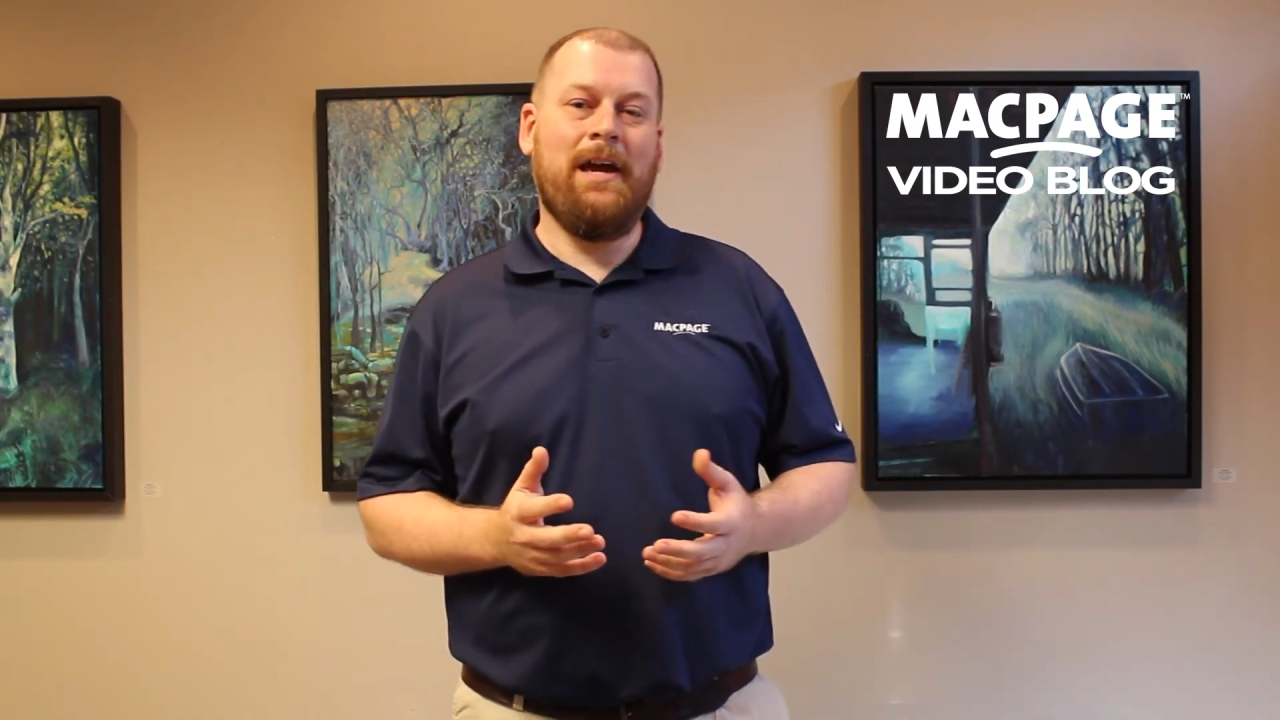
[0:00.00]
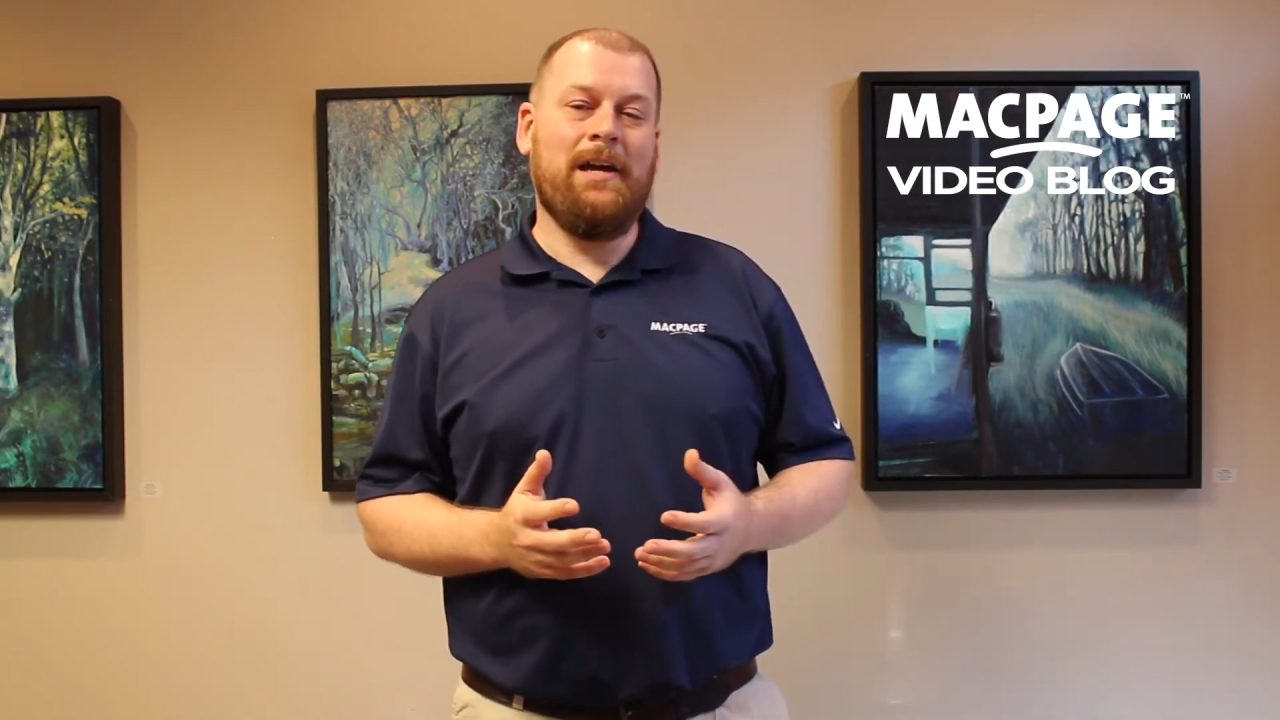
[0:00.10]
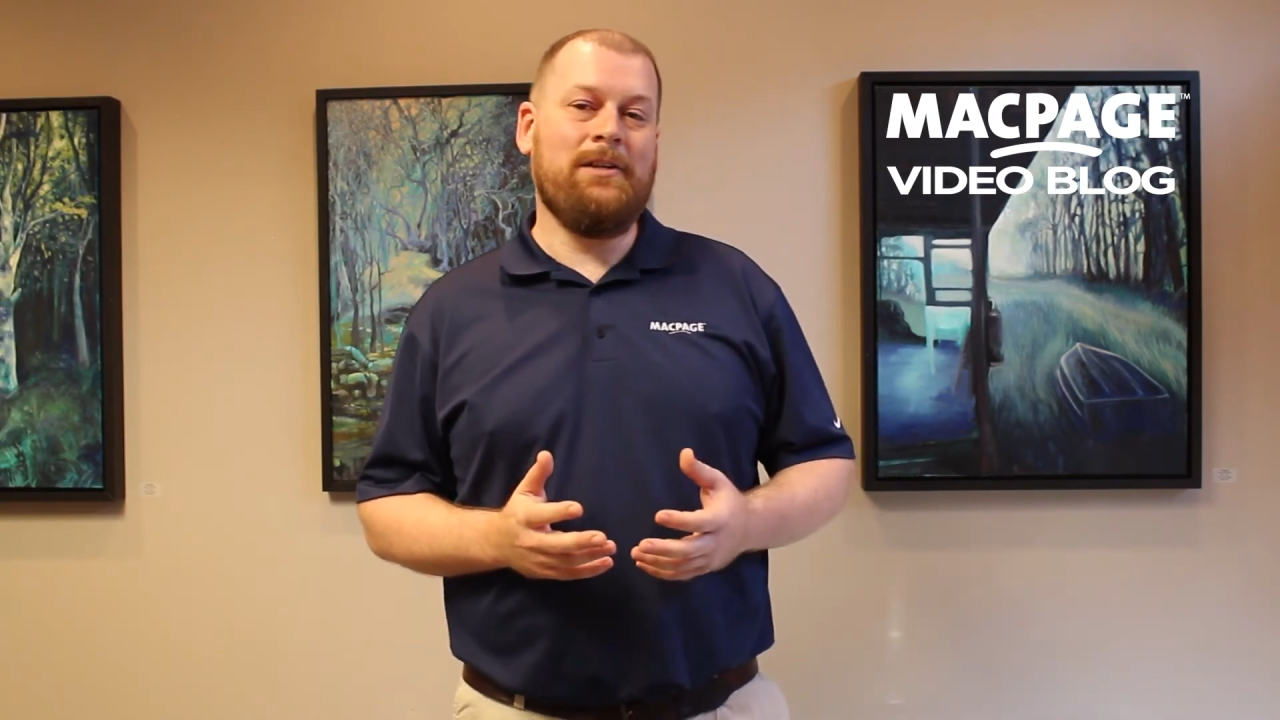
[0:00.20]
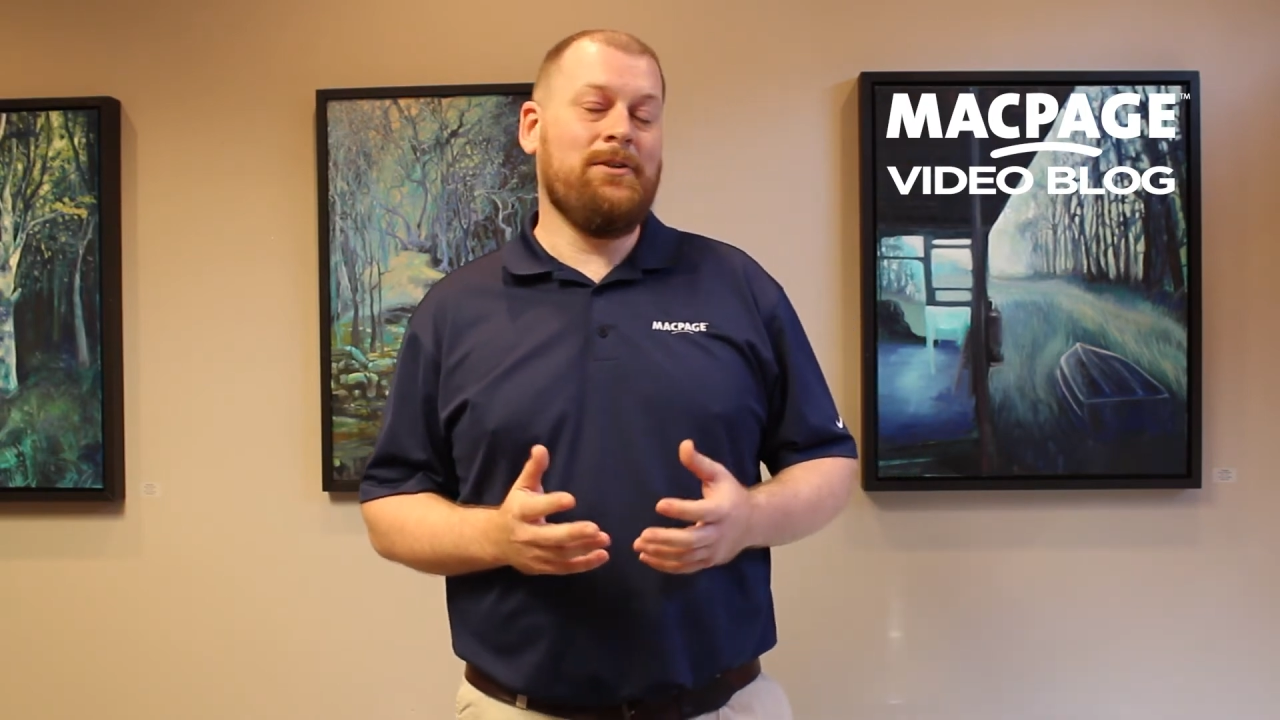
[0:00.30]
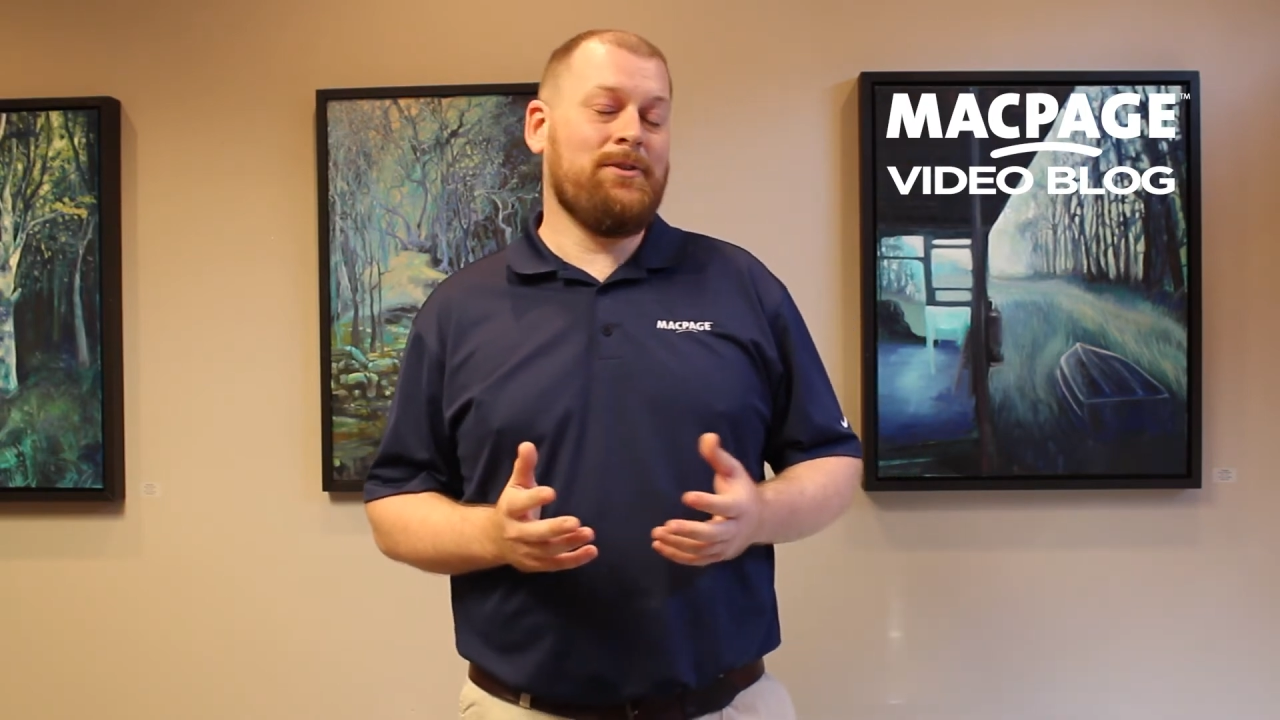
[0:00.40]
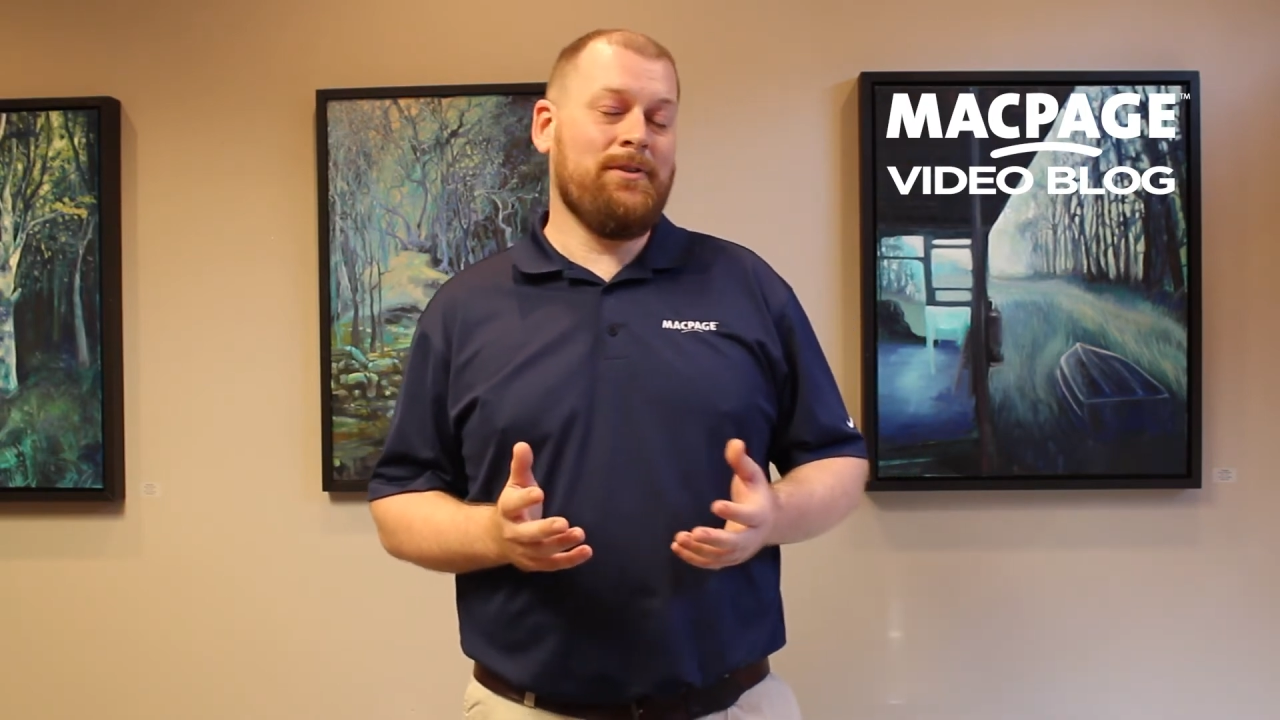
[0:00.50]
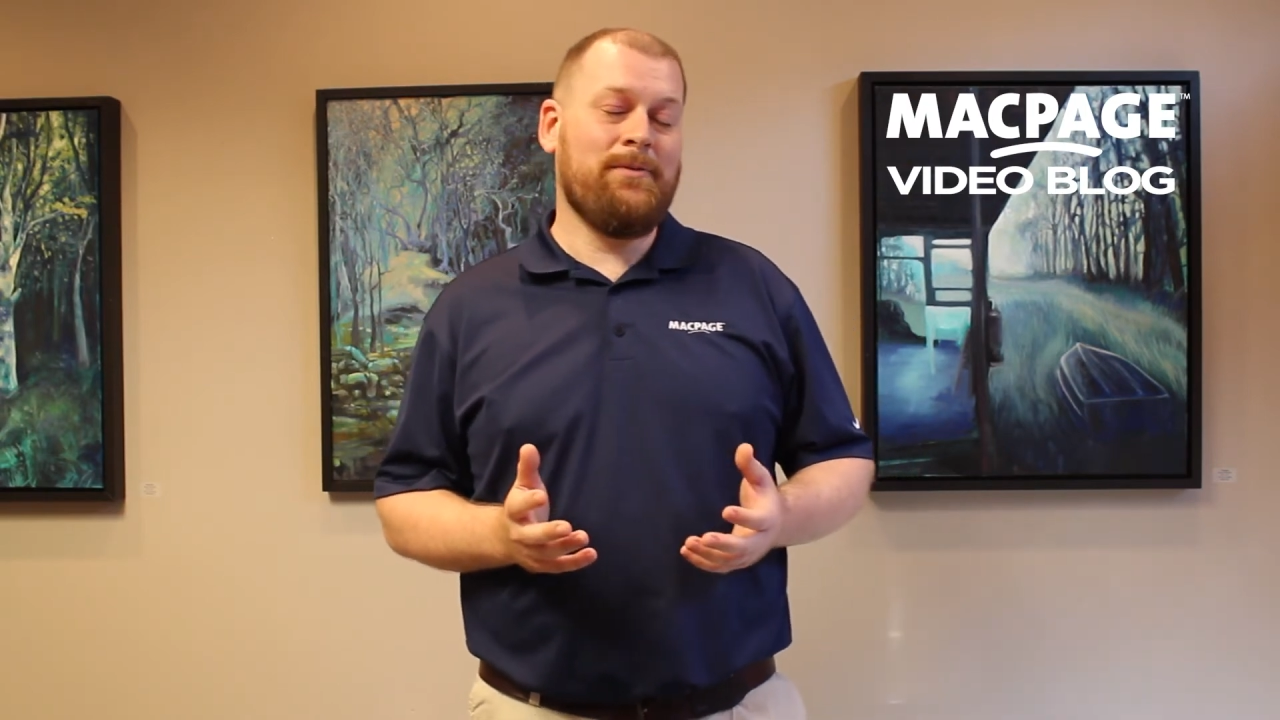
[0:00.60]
and usually